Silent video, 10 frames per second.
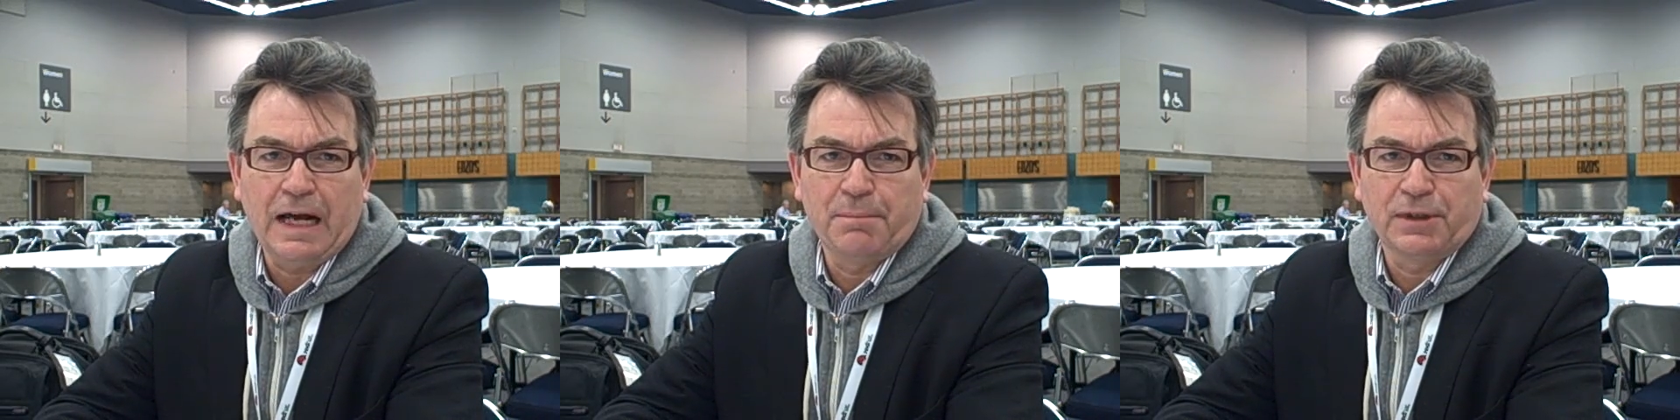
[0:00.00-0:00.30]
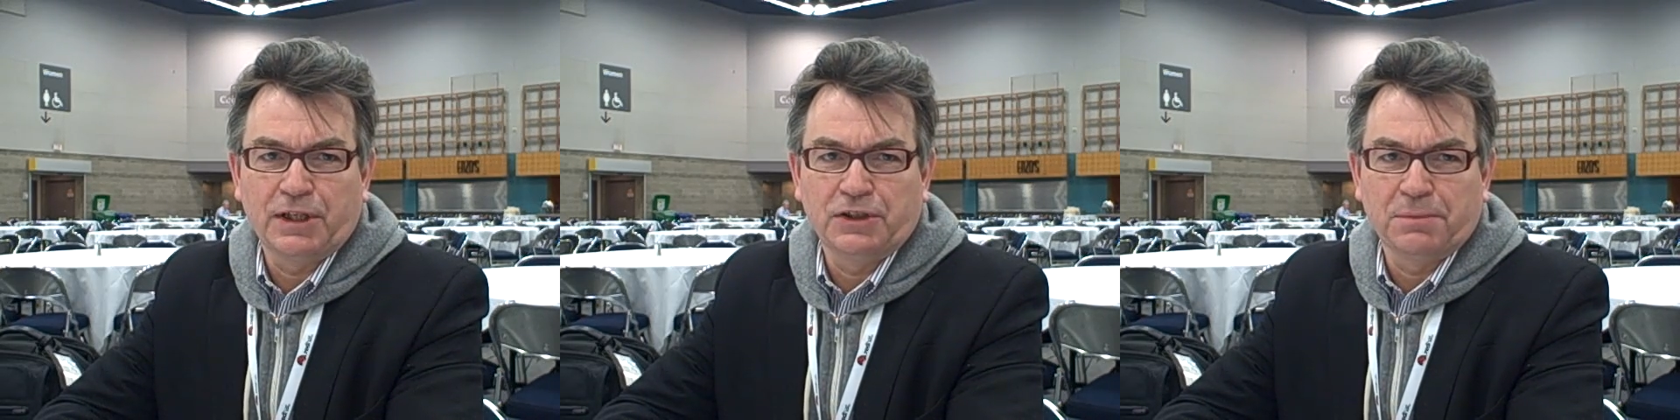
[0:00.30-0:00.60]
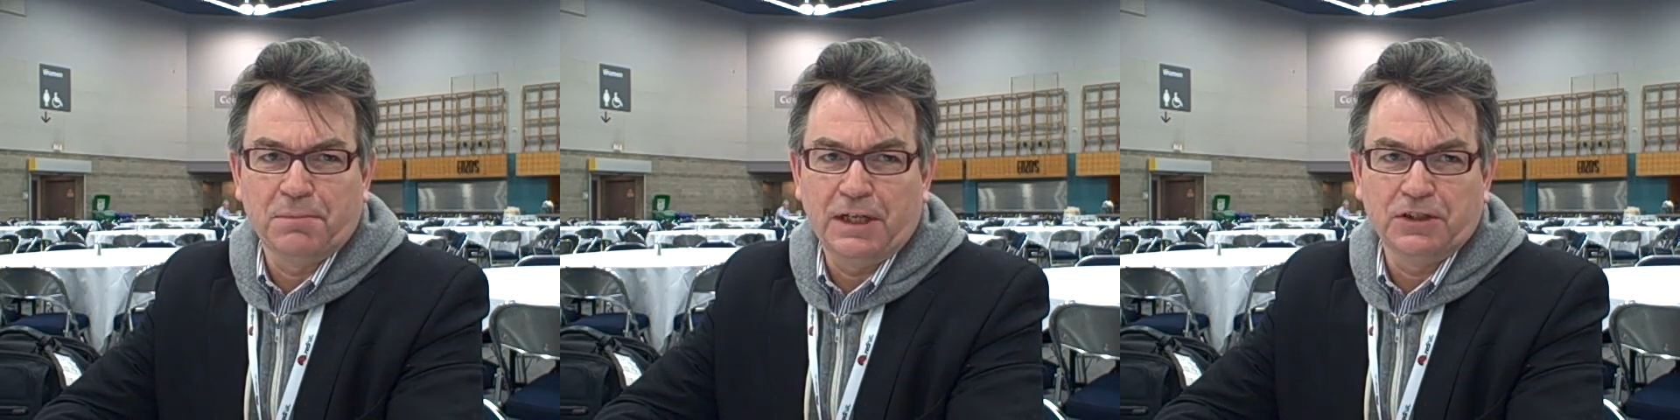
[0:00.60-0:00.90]

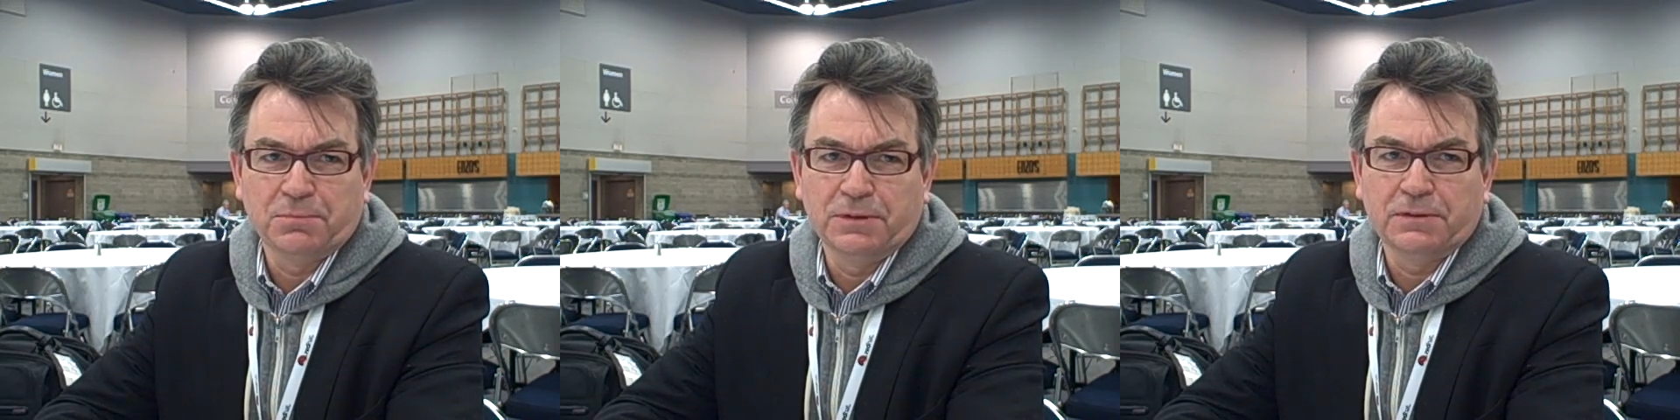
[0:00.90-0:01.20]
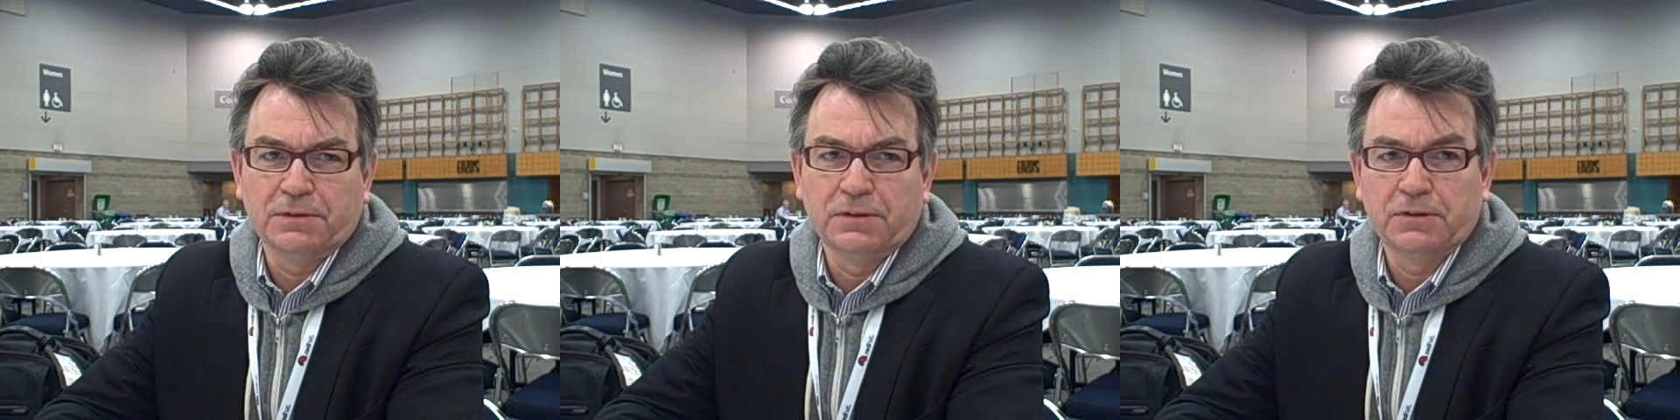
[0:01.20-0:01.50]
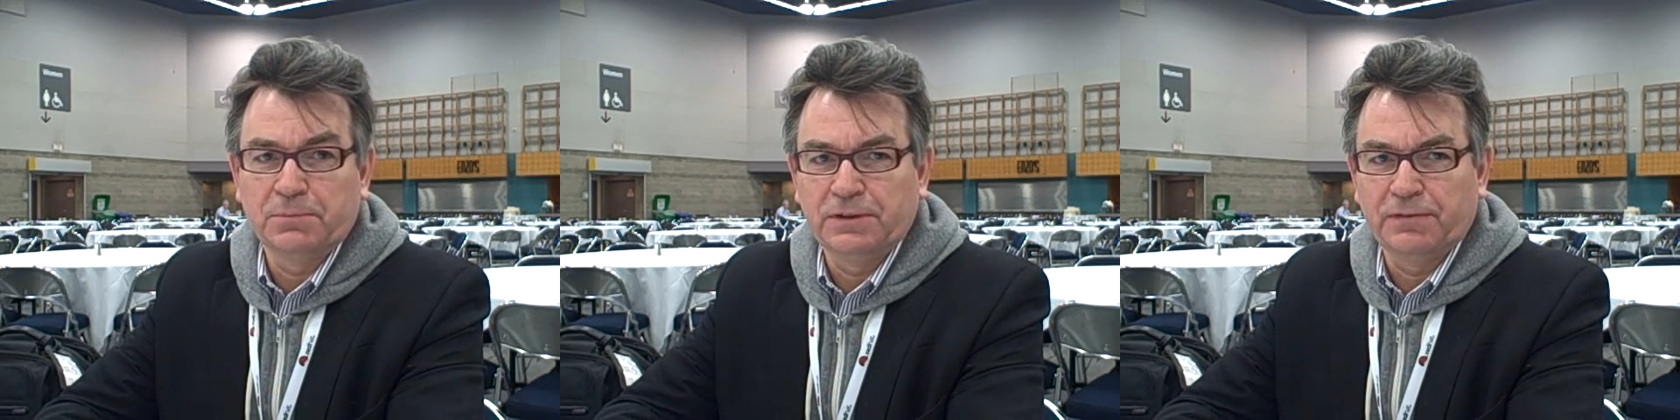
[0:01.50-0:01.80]
application management,
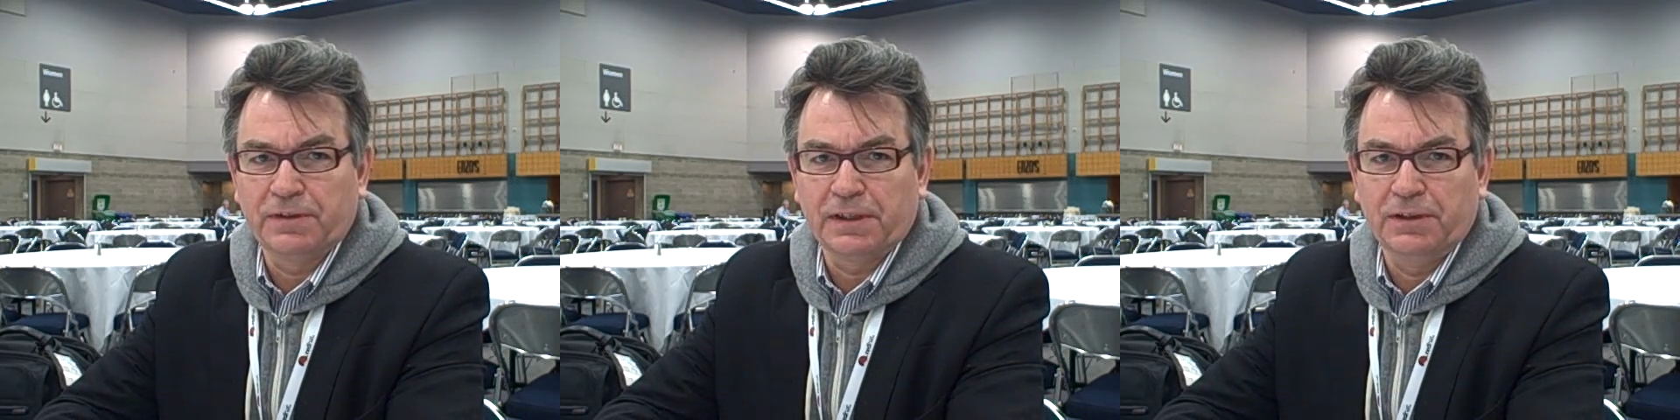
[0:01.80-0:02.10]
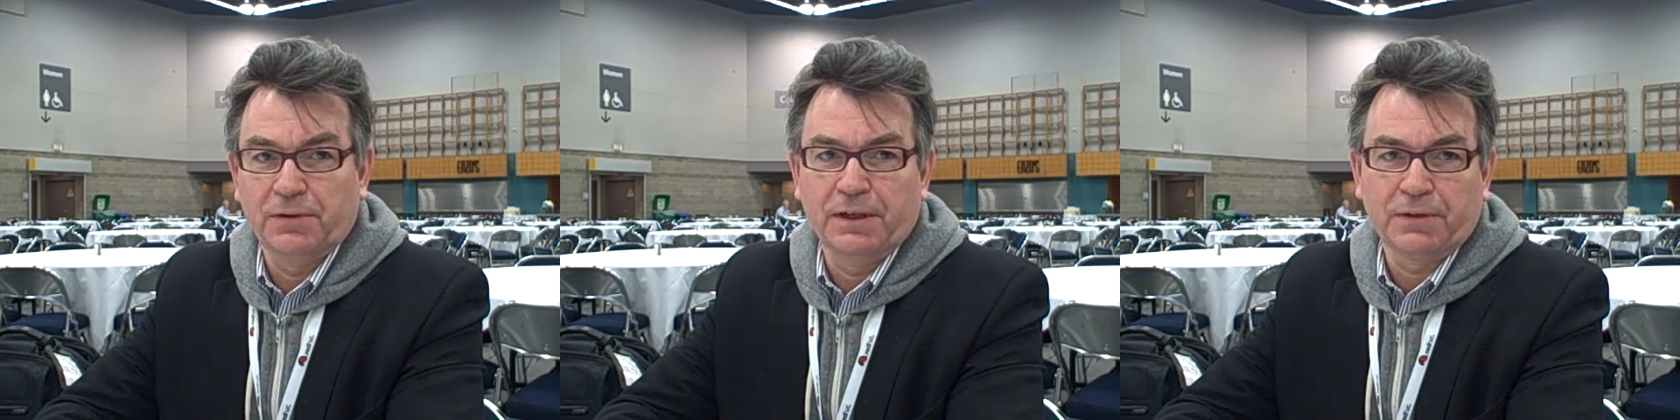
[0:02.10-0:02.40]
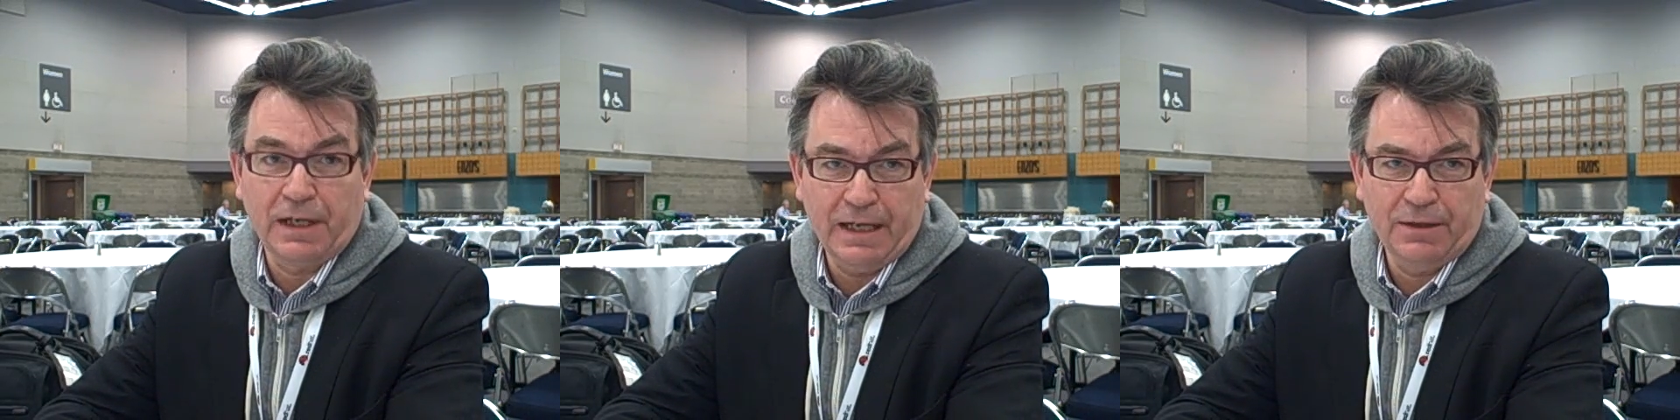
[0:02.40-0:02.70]
specifically
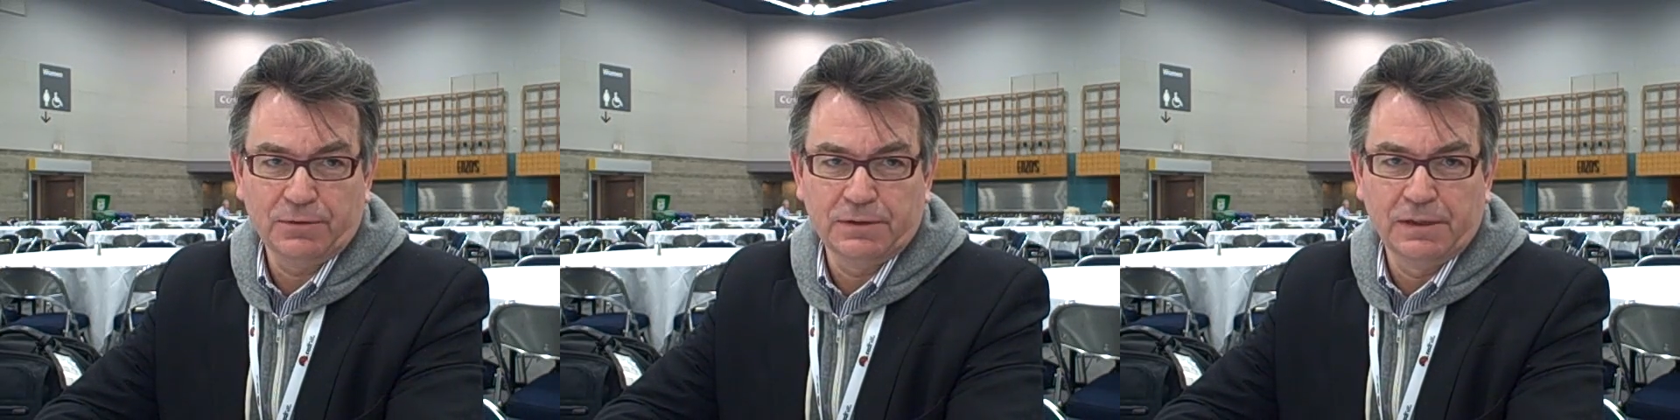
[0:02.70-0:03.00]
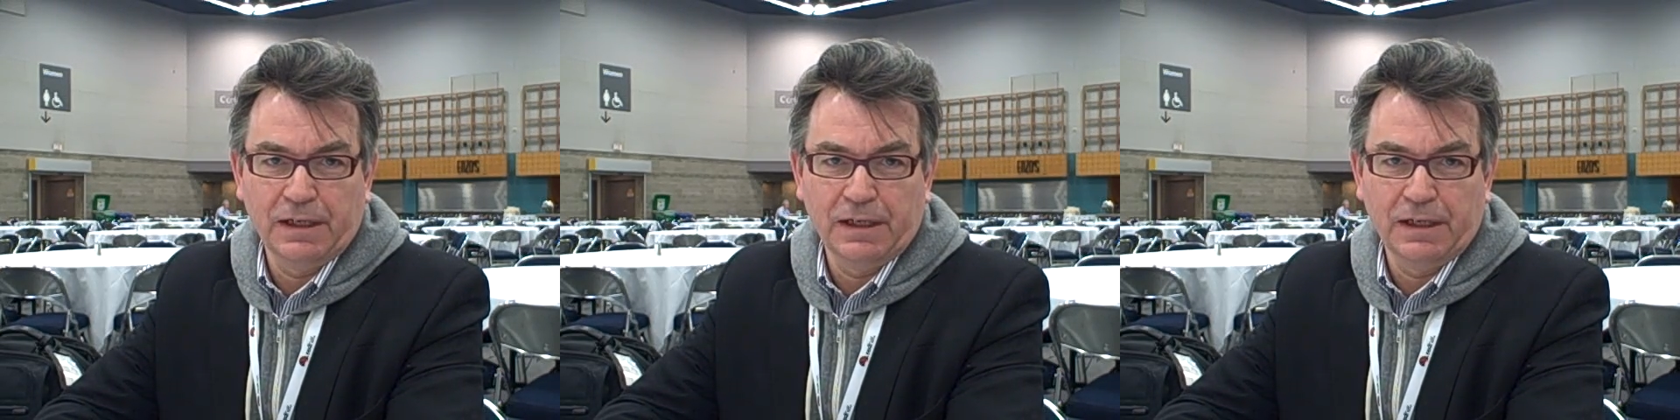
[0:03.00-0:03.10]
around cloud.